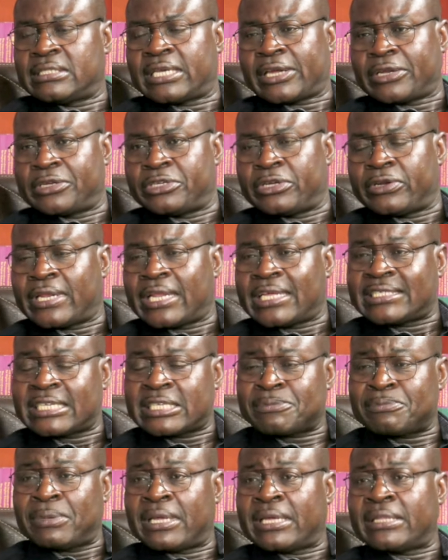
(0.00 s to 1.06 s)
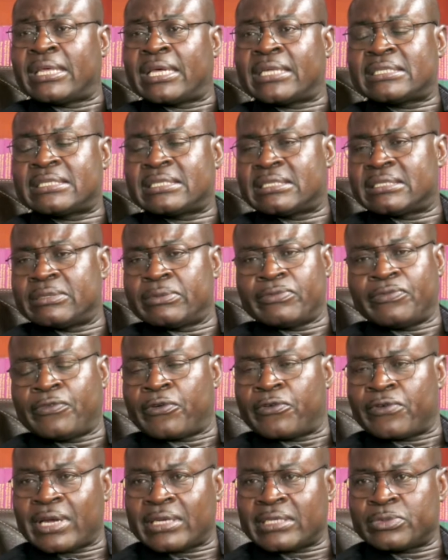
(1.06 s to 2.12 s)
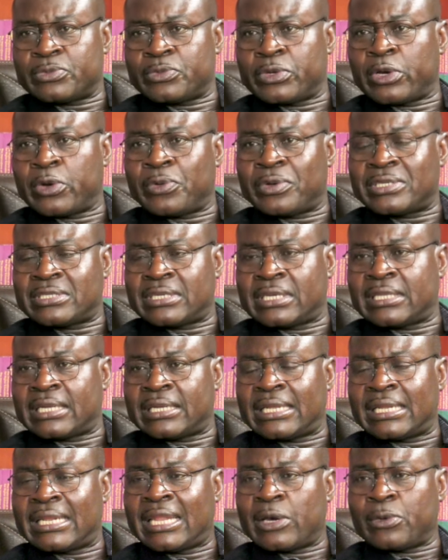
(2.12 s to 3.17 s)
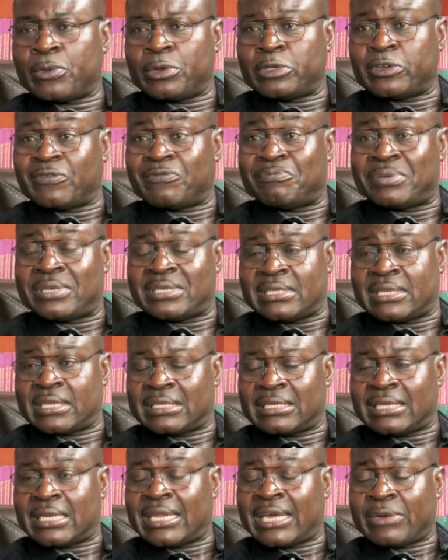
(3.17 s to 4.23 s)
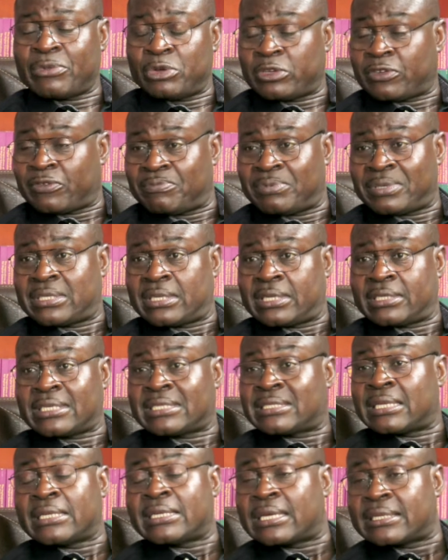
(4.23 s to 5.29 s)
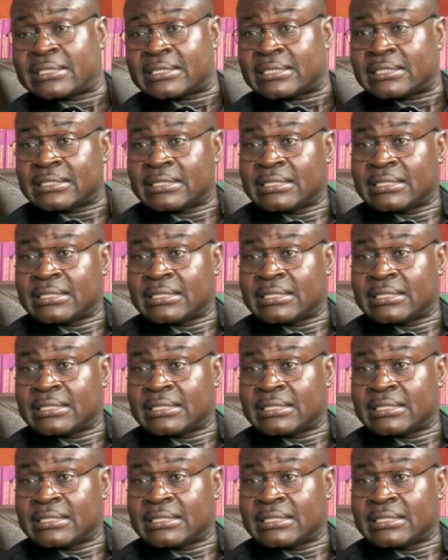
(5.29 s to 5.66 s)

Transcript: Secretary General has explained that for us, we always say that the language of business is standards.